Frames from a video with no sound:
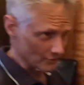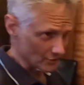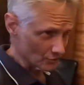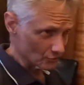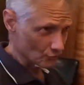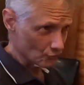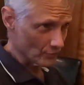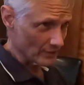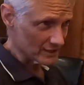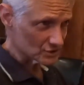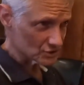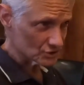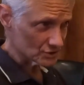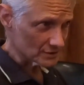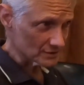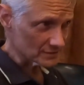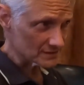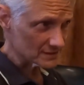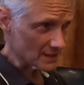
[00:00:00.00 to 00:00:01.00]
good
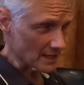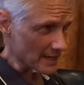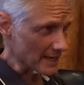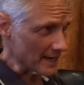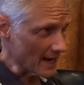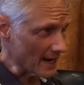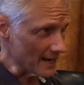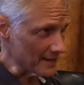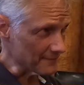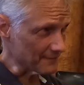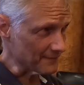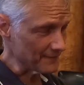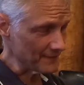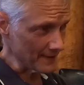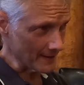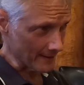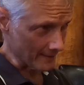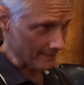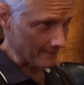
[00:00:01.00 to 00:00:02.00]
question, Sky. I
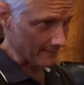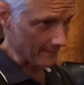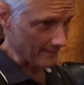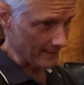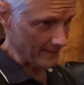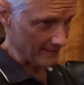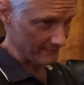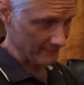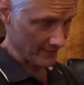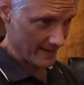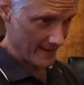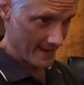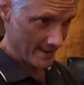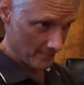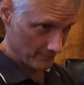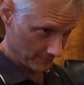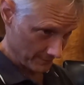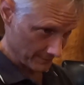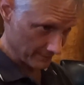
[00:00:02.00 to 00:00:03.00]
think, I haven't
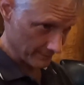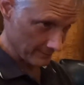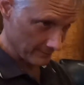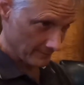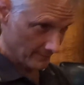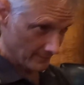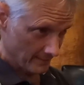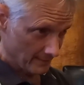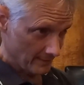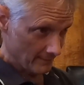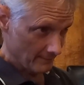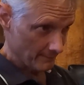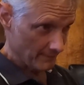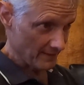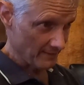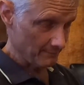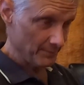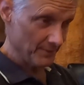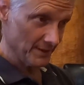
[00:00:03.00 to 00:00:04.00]
counted, but
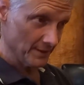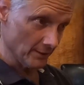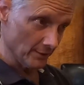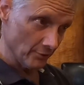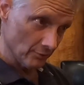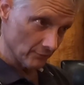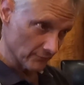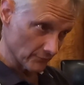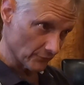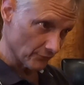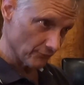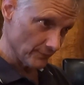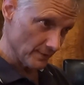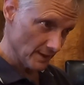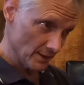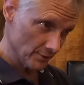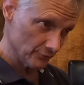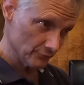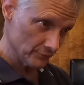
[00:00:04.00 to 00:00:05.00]
I've been on over
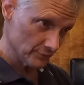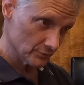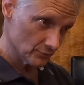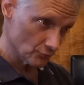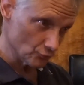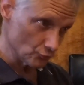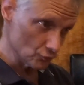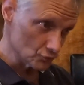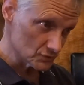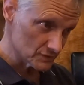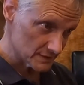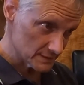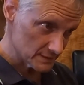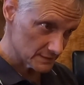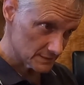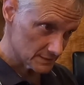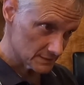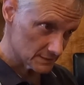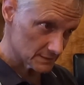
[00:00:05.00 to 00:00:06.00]
300
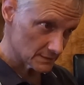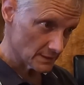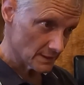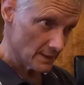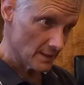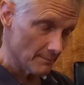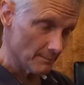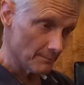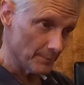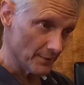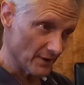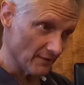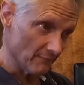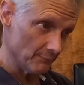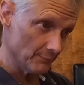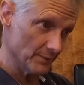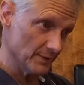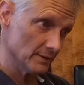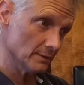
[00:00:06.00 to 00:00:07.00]
cruises, but
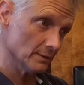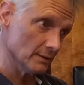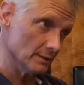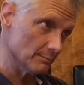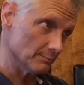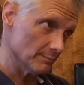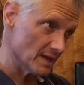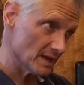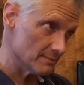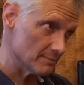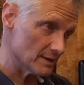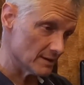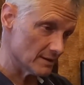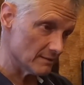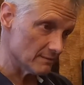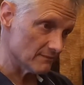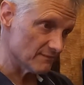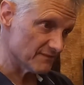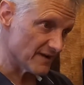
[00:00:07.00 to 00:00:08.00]
I've been on
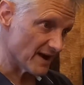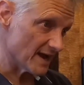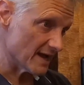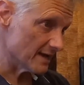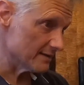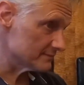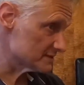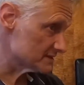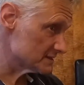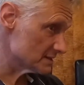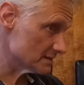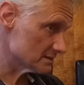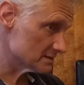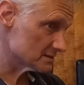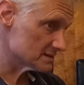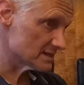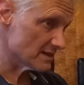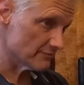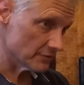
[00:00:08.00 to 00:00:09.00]
maybe 500, 600,
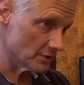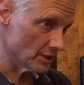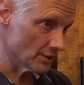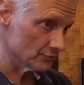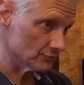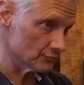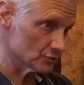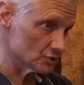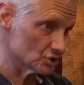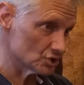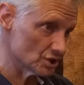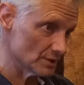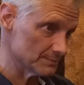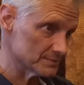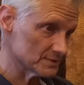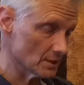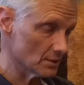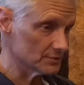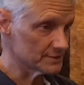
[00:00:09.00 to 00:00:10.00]
700
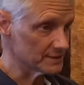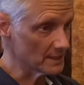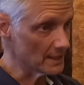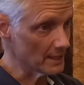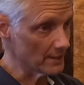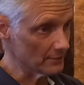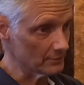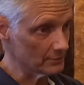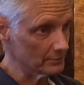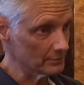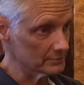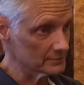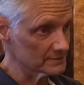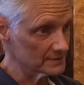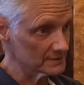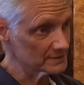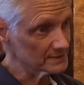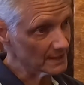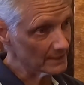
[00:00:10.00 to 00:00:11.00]
ships altogether
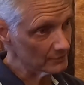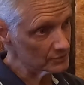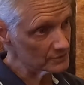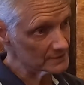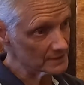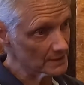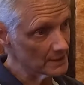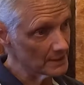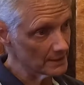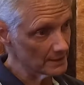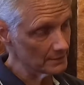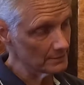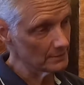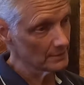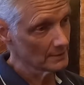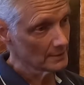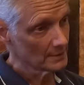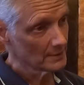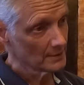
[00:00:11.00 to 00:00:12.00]
since I was a kid.
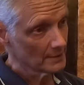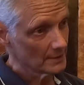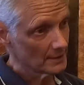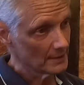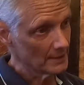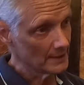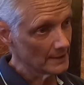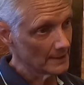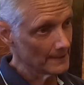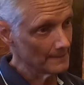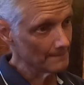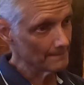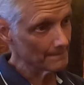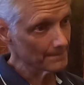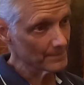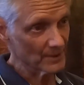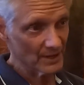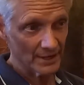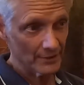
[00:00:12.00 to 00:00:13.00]

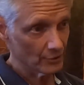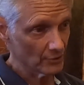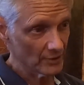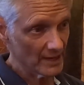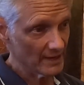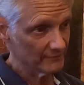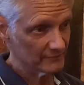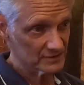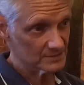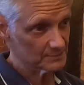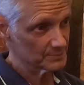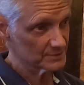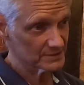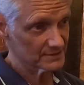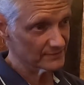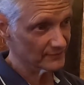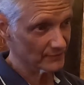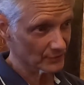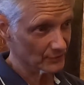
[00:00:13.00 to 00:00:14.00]
But I don't have a
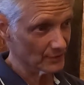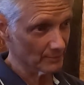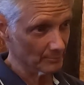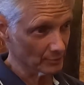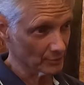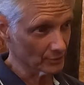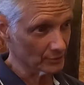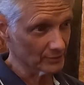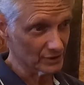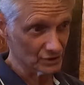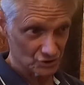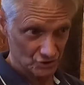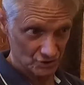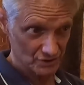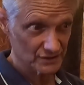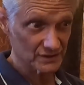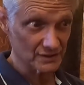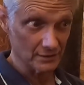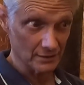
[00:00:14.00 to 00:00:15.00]
specific number. It's
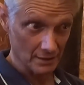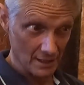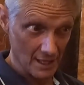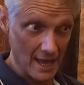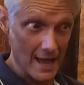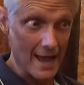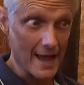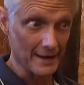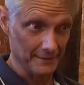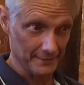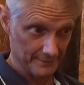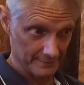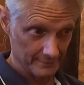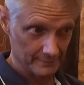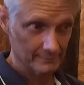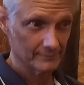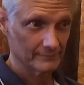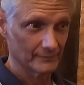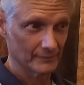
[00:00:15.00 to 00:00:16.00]
just a lot.
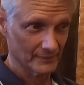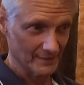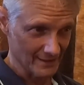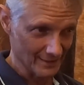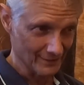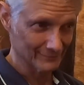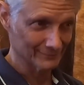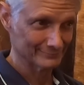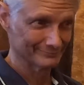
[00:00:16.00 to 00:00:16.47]
Yeah.